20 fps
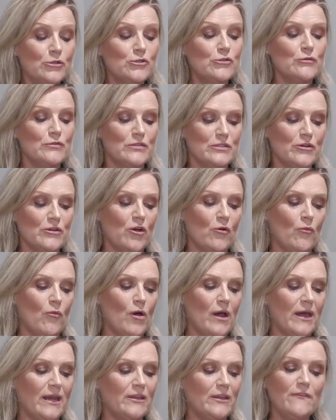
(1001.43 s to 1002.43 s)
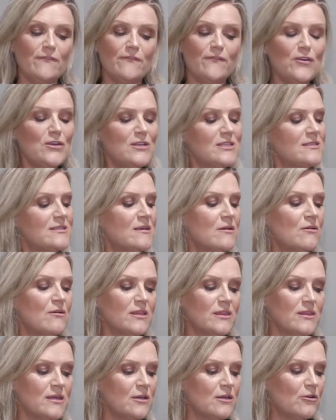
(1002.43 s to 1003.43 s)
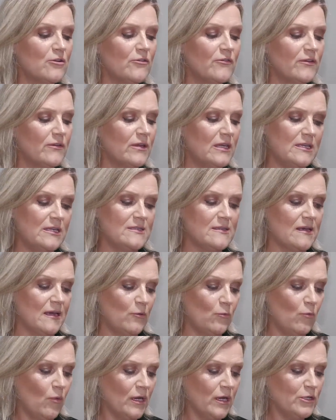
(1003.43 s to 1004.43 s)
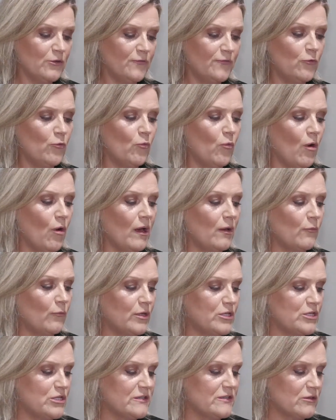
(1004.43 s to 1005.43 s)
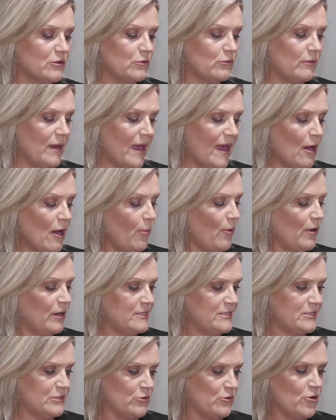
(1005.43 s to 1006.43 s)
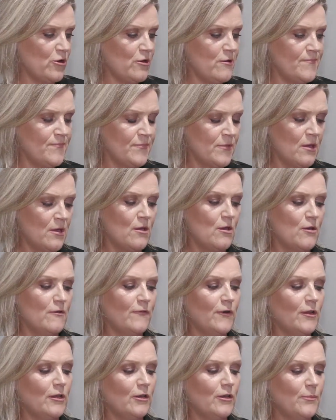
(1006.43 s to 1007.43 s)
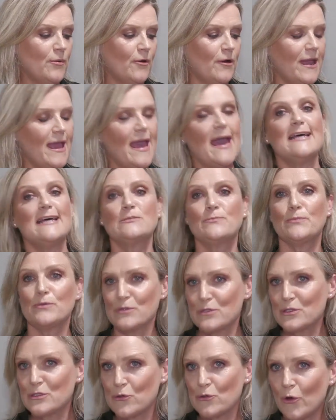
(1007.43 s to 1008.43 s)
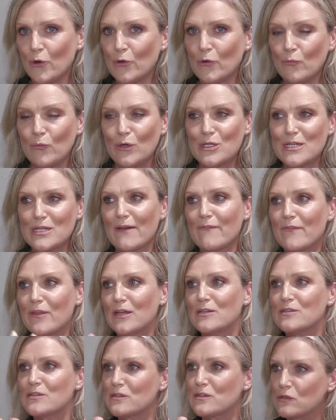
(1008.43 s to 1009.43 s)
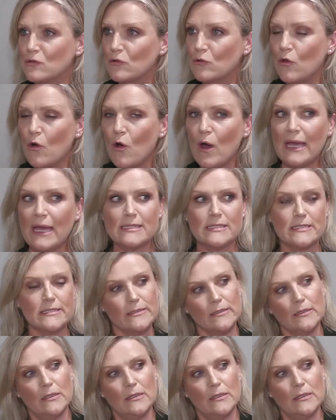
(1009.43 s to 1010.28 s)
style white. And the first thing I think of is a wonderful white, which is called Alpine Snow, followed by Aspen Snow, which have that slight